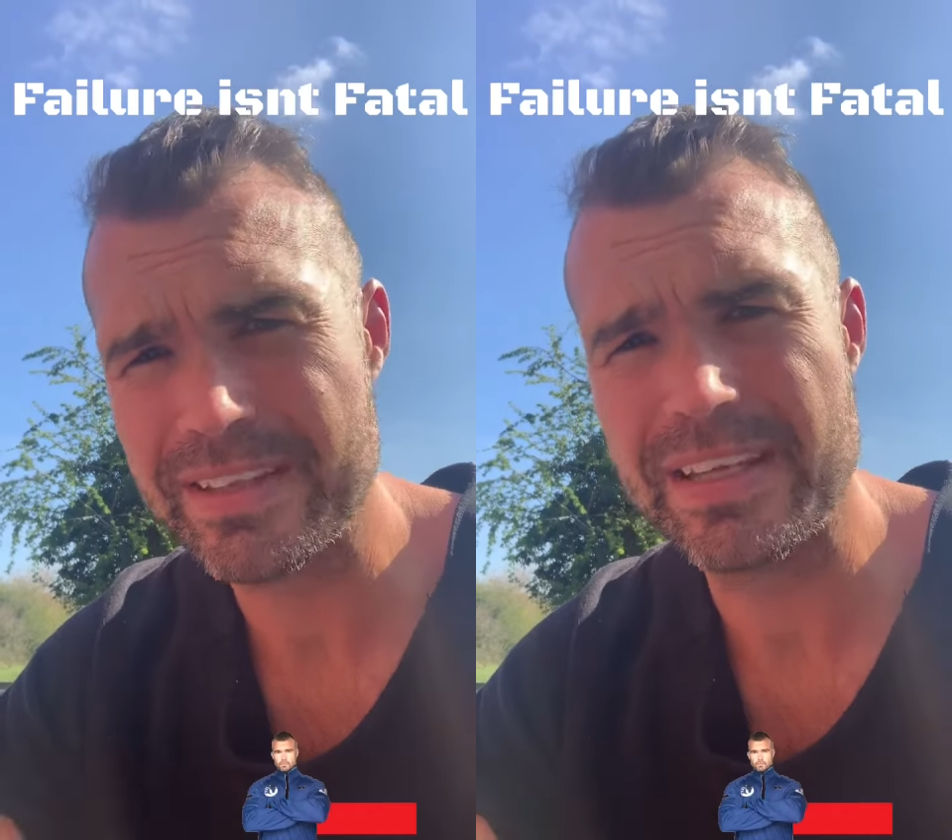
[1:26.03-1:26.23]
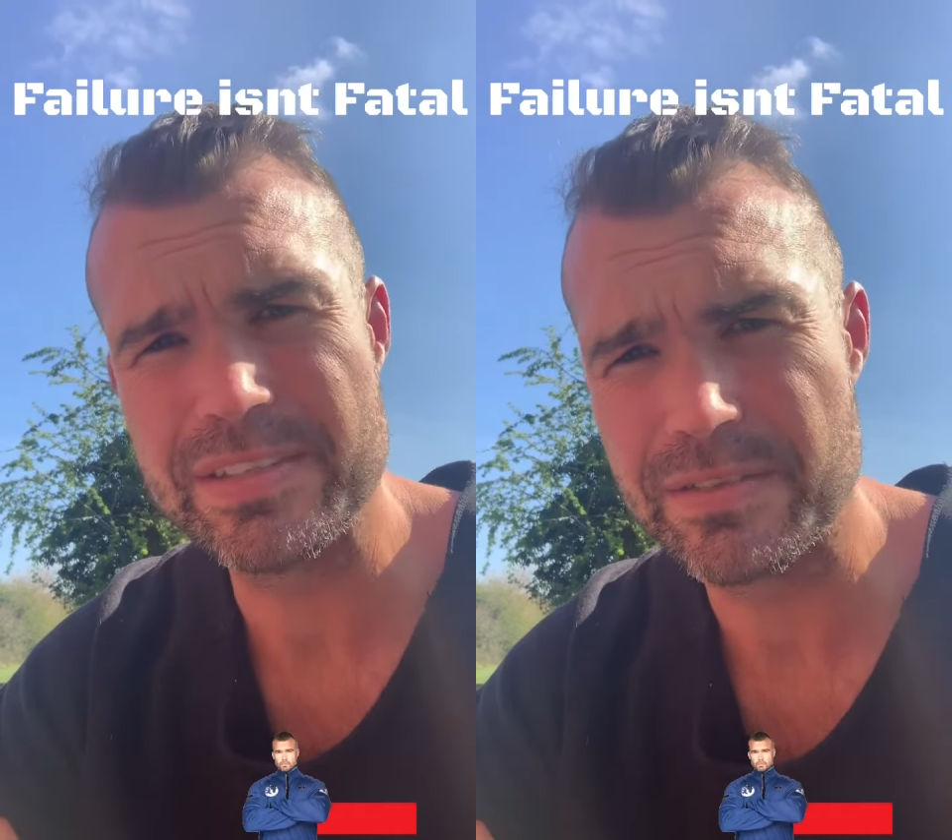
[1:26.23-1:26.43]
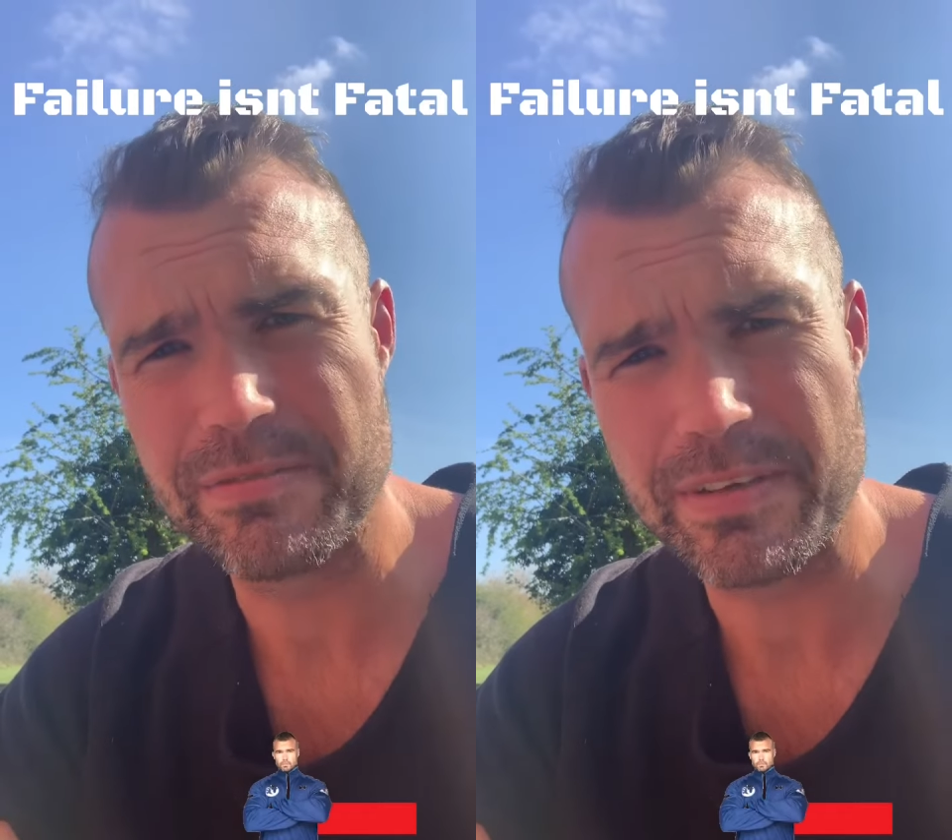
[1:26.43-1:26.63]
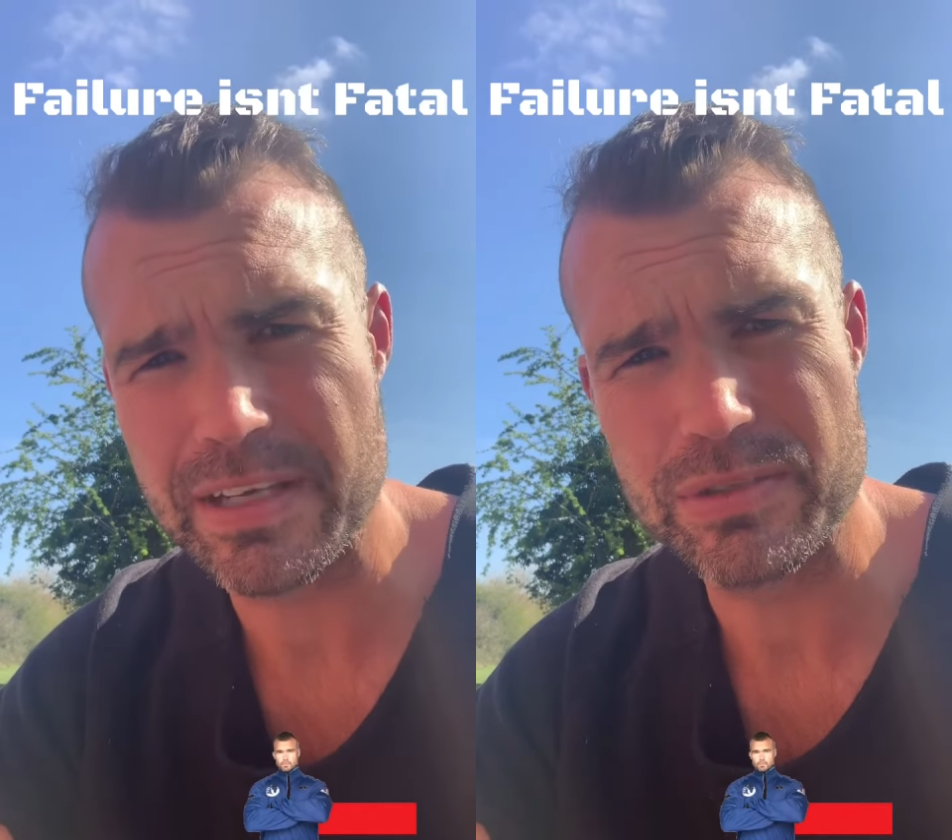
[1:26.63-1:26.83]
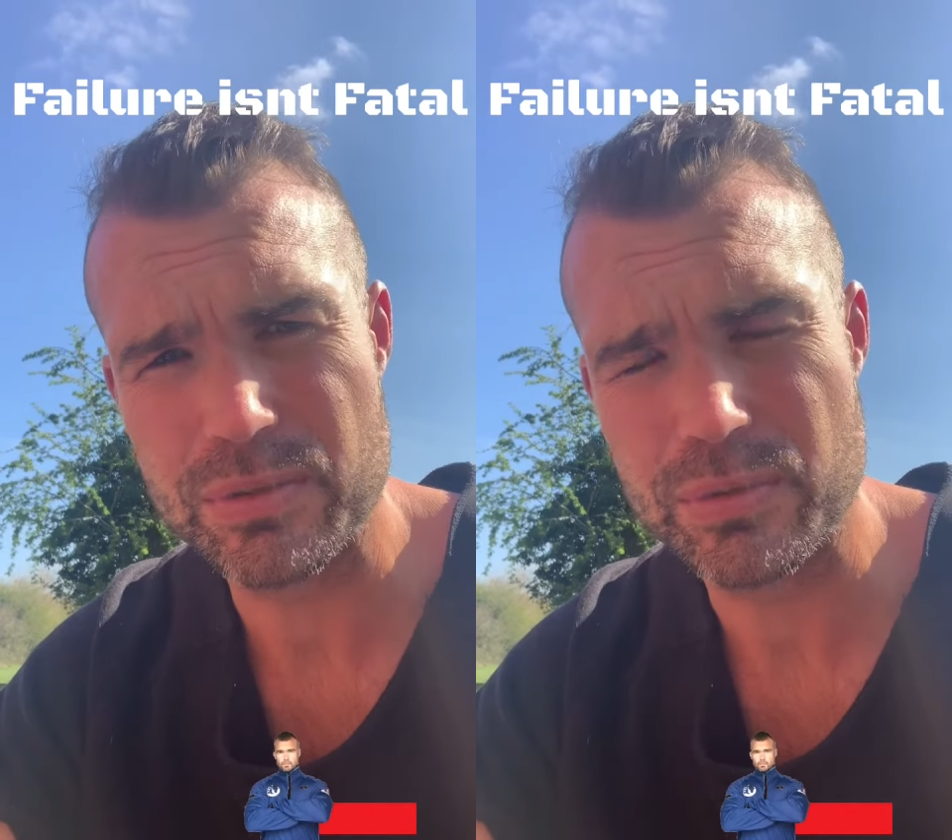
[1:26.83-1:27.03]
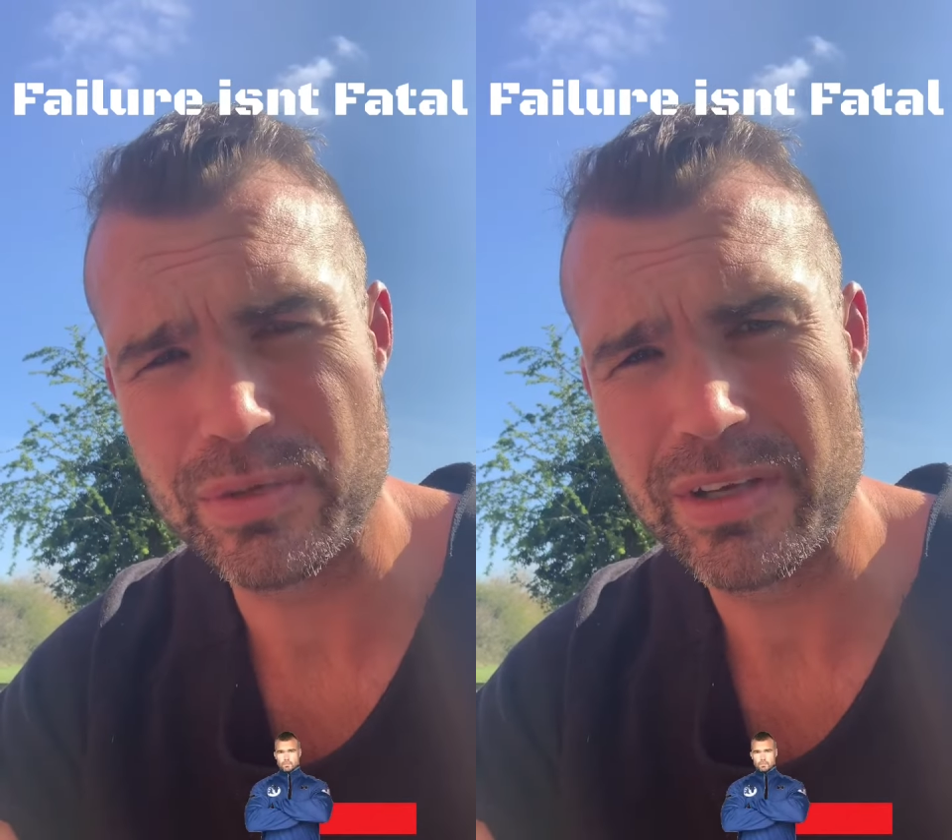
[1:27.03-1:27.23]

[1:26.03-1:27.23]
isn't fatal.